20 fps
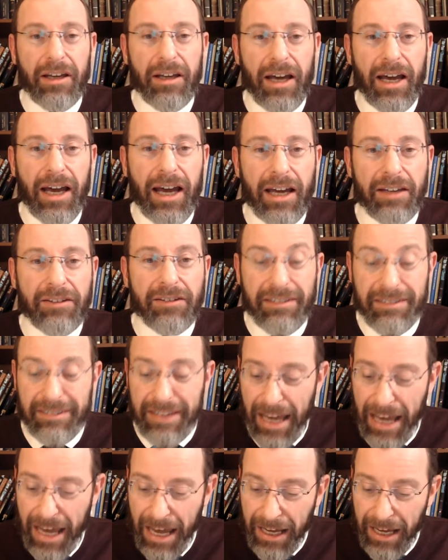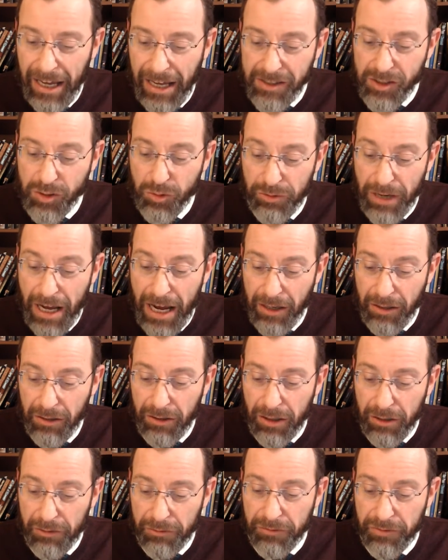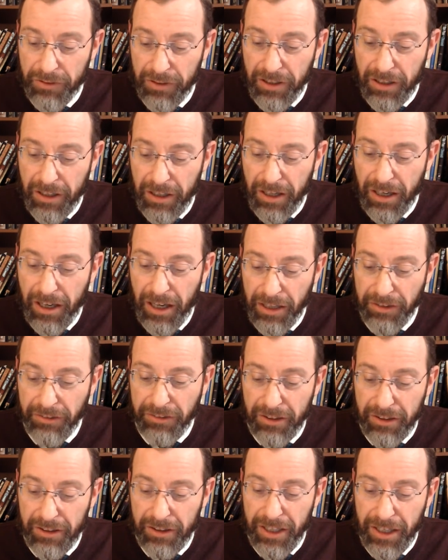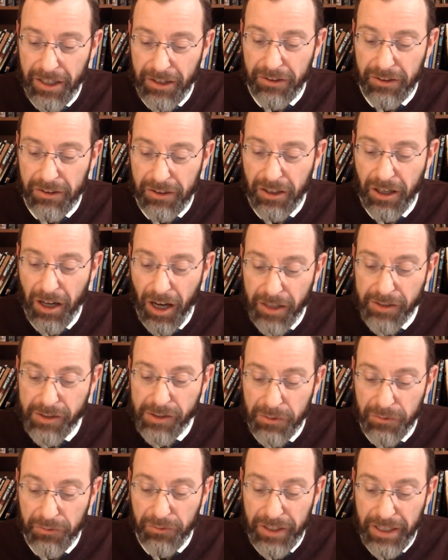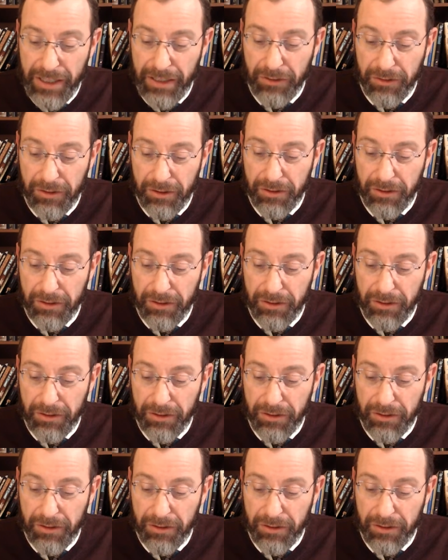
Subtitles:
and Tachas Raglov, underneath God's feet,